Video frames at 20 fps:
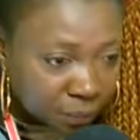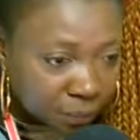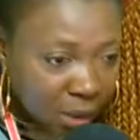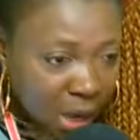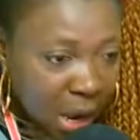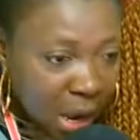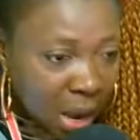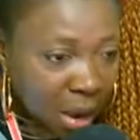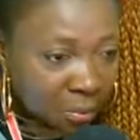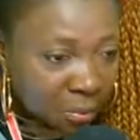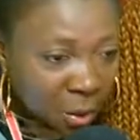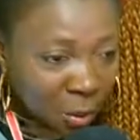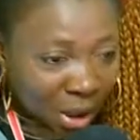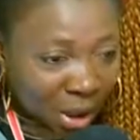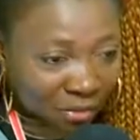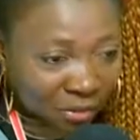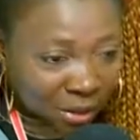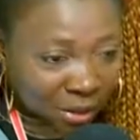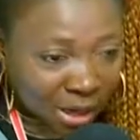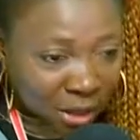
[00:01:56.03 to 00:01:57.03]
Meanwhile,
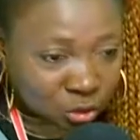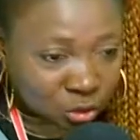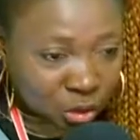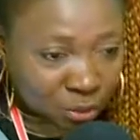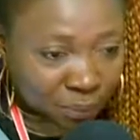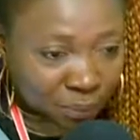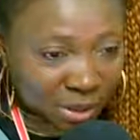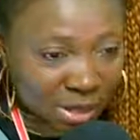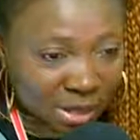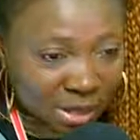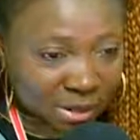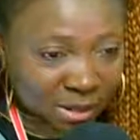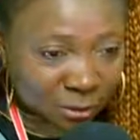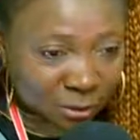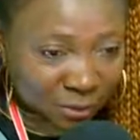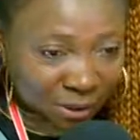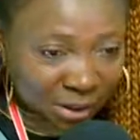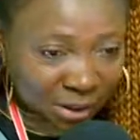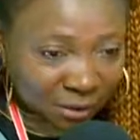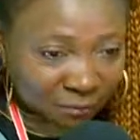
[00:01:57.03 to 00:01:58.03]
the Nigerian police has
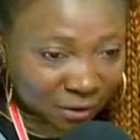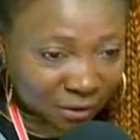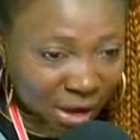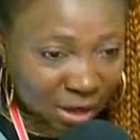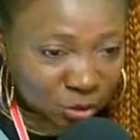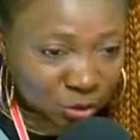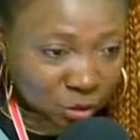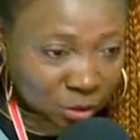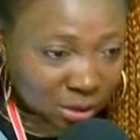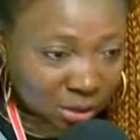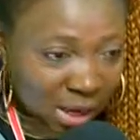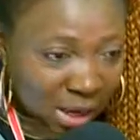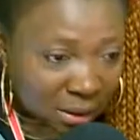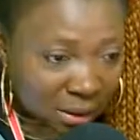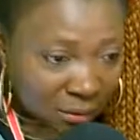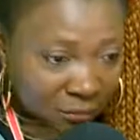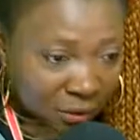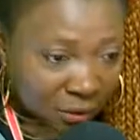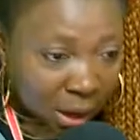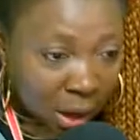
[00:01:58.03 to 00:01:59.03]
been advised to tackle
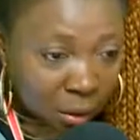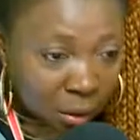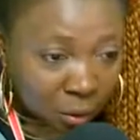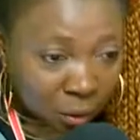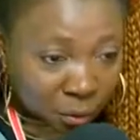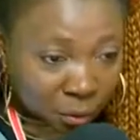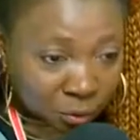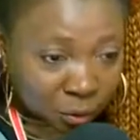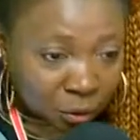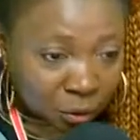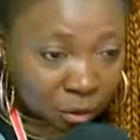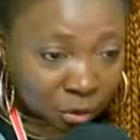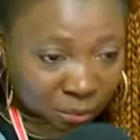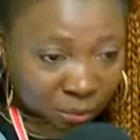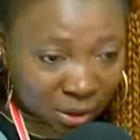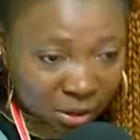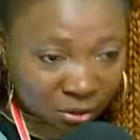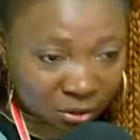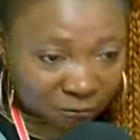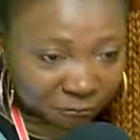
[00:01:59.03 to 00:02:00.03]
the ongoing
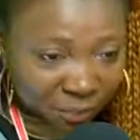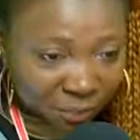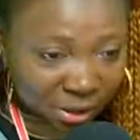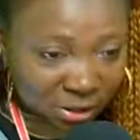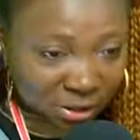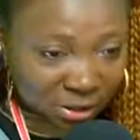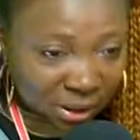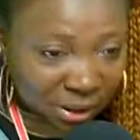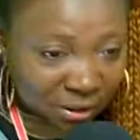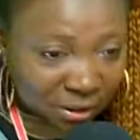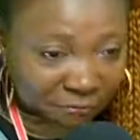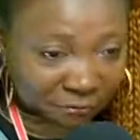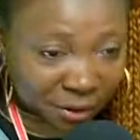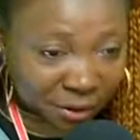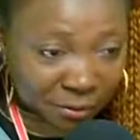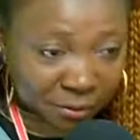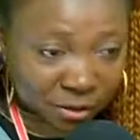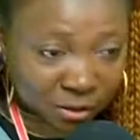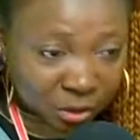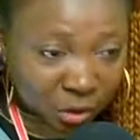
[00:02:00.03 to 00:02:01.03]
recruitment of personnel very
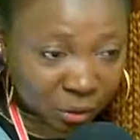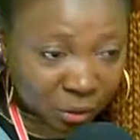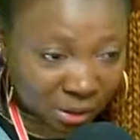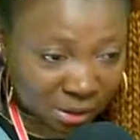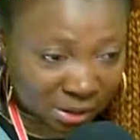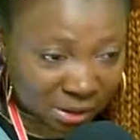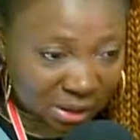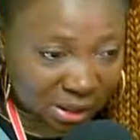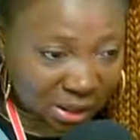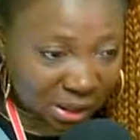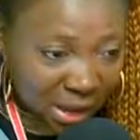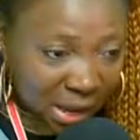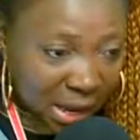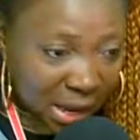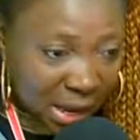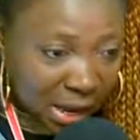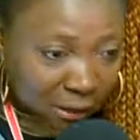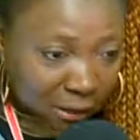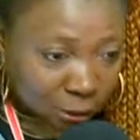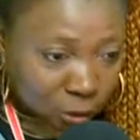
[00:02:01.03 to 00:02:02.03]
seriously
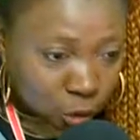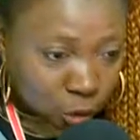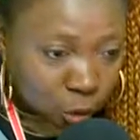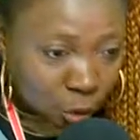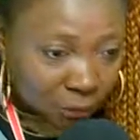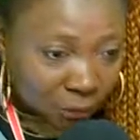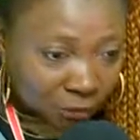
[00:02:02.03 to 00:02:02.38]
and ensure that